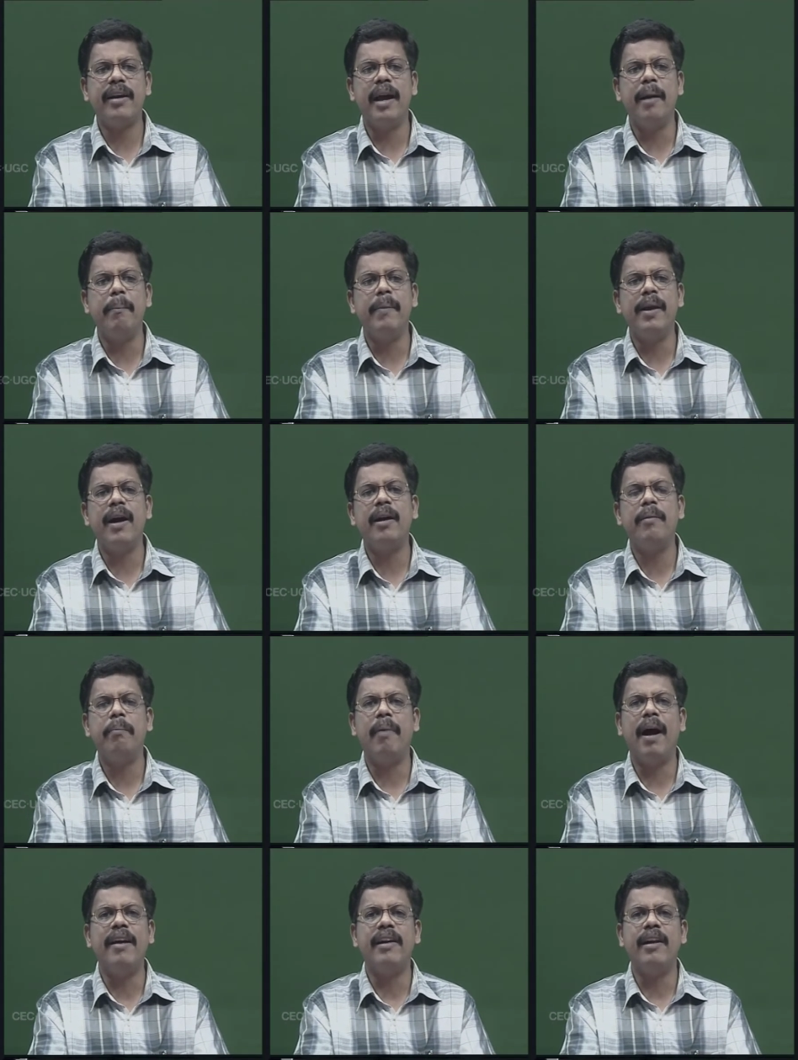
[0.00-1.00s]
a mere
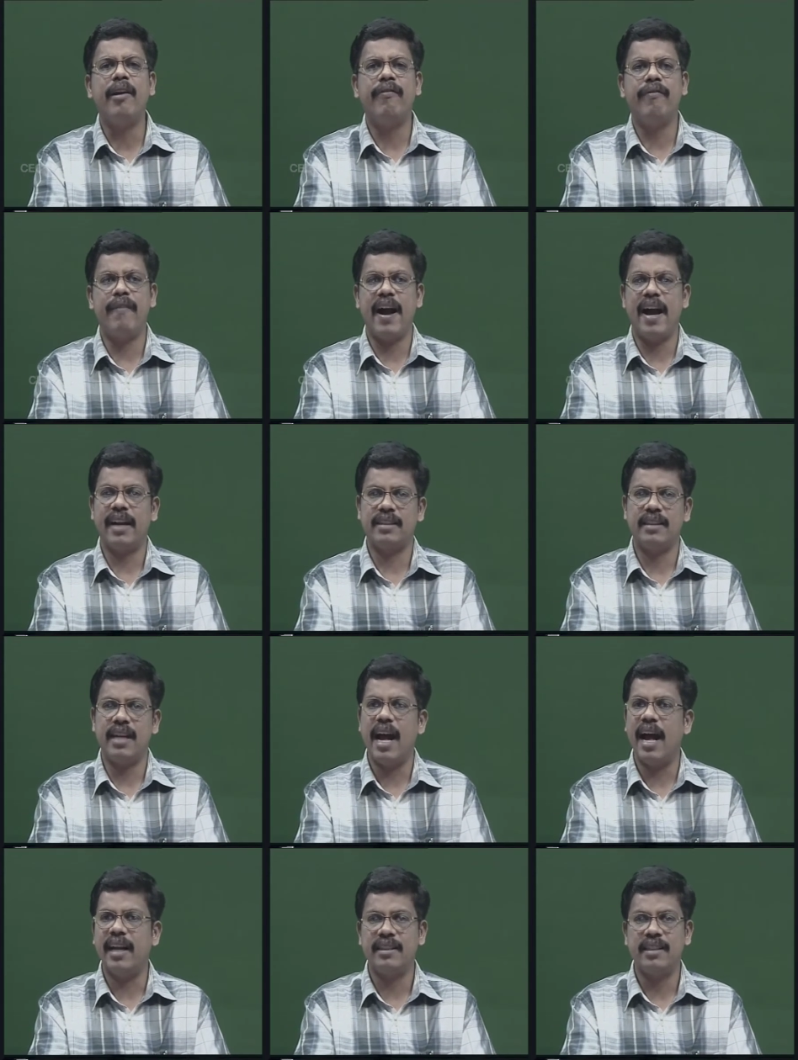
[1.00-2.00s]
bundle of facts
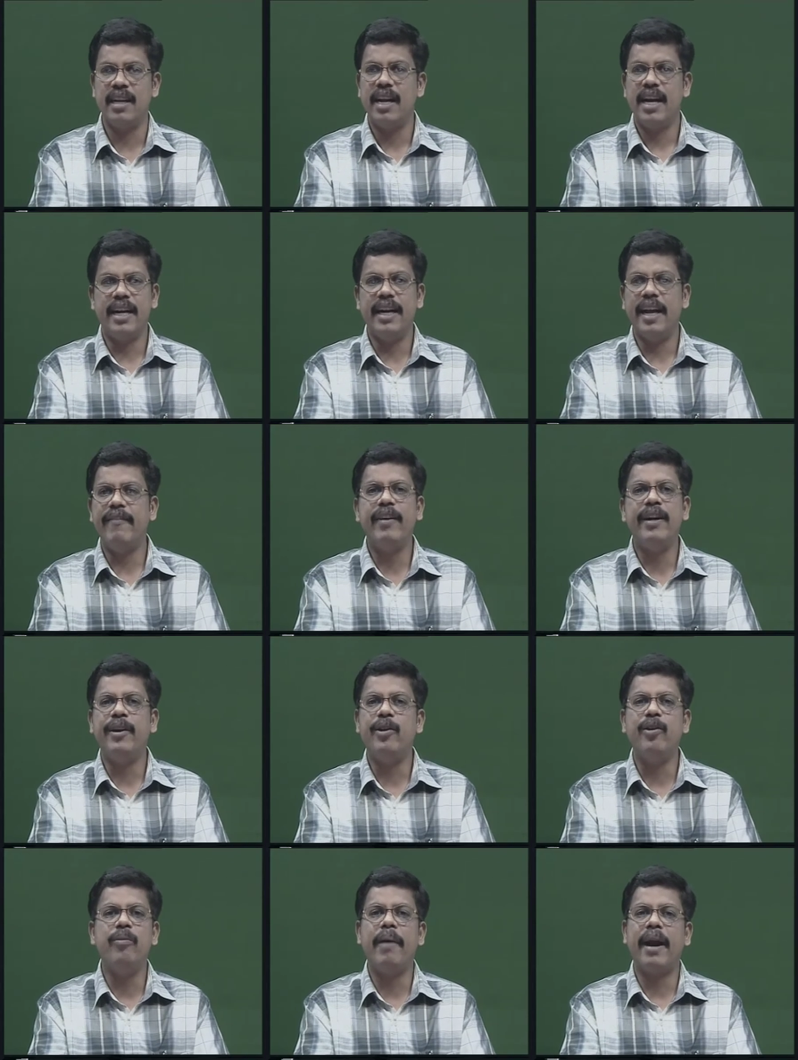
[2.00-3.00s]
as David
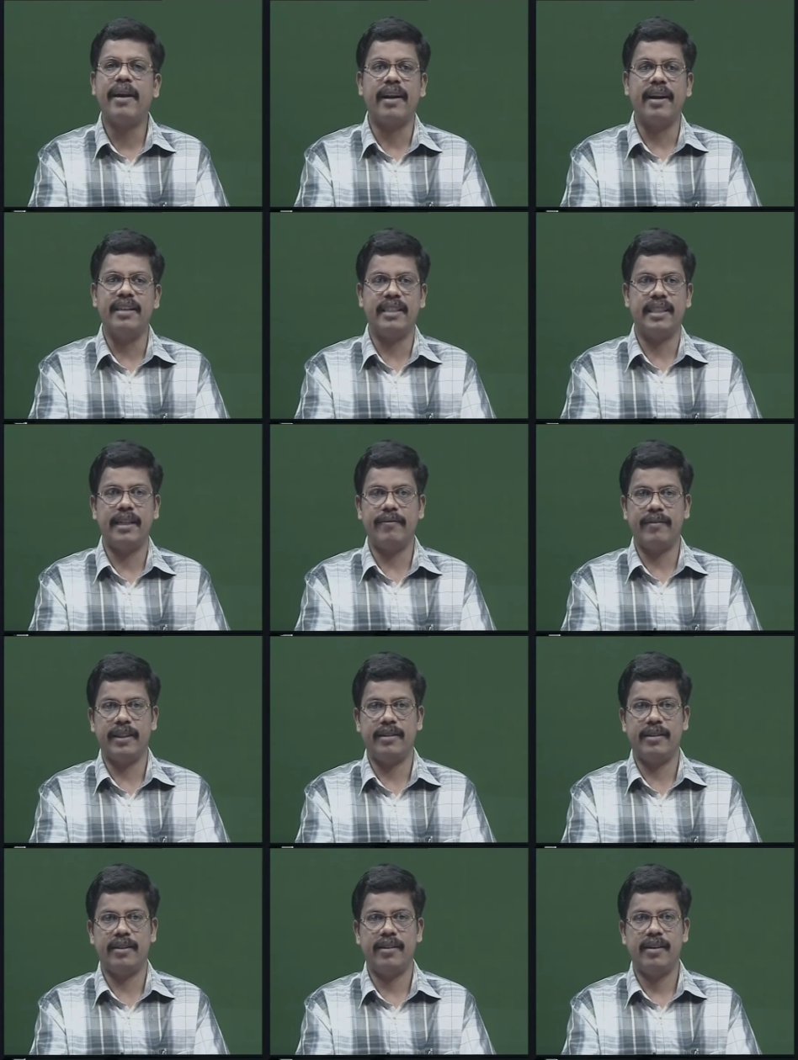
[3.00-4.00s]
Hume had conceived it.